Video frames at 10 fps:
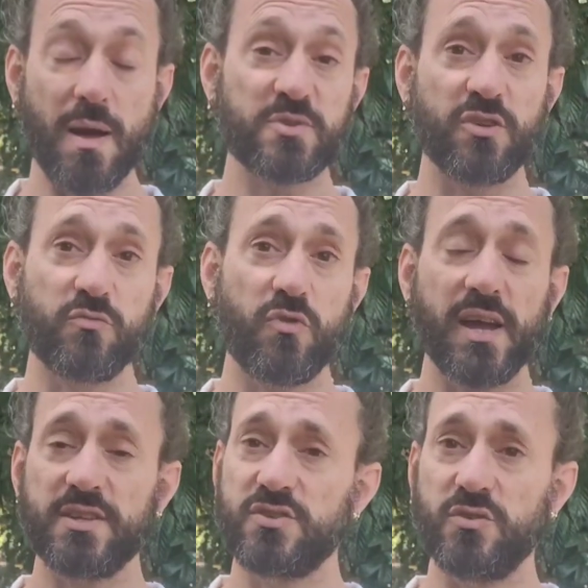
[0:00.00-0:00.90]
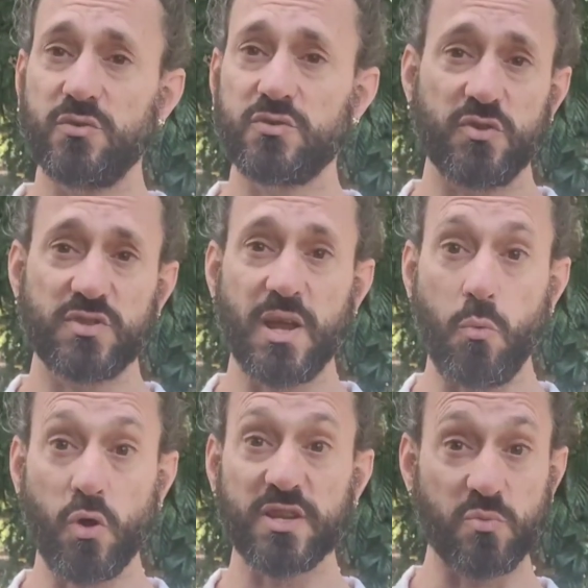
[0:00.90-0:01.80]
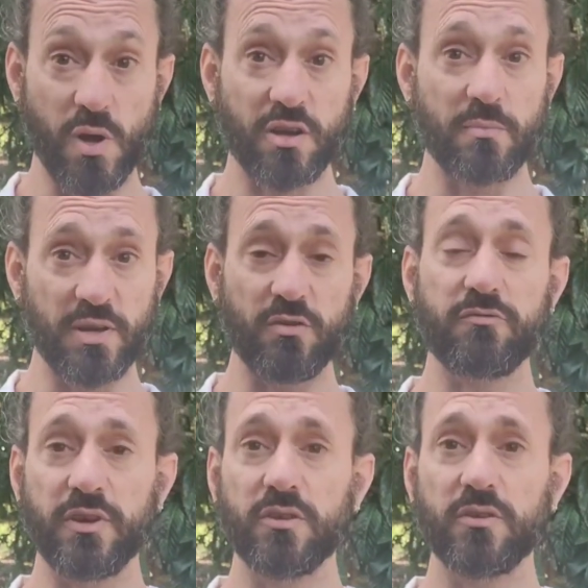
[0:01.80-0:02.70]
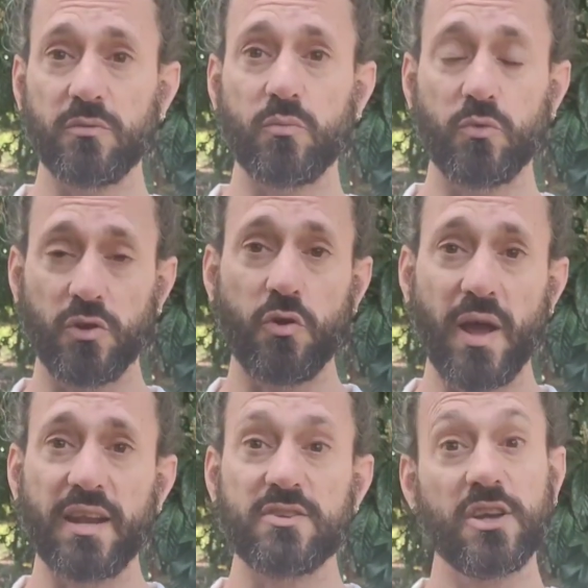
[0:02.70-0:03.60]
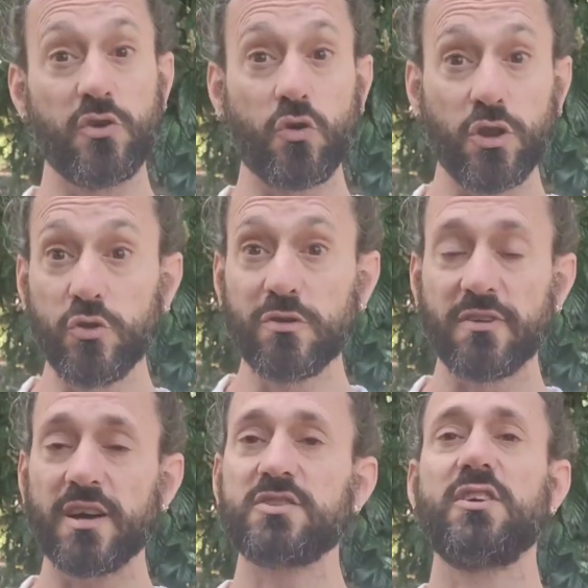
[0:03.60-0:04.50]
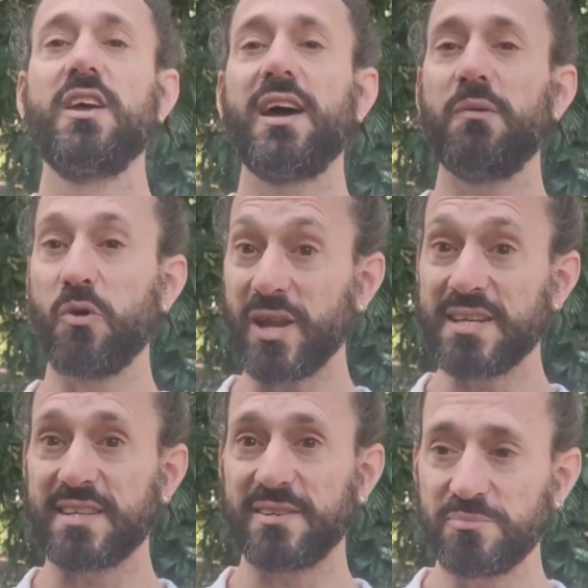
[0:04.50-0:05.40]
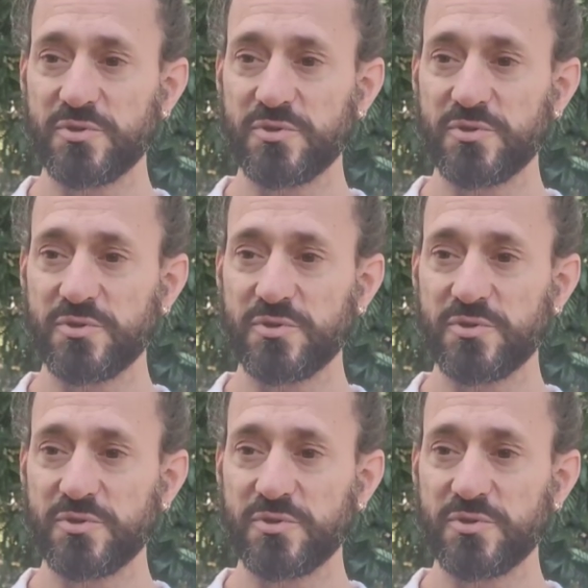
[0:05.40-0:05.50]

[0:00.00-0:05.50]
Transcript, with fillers: absolute right to to say what is welcome in your field and your energy in your universe and what isn't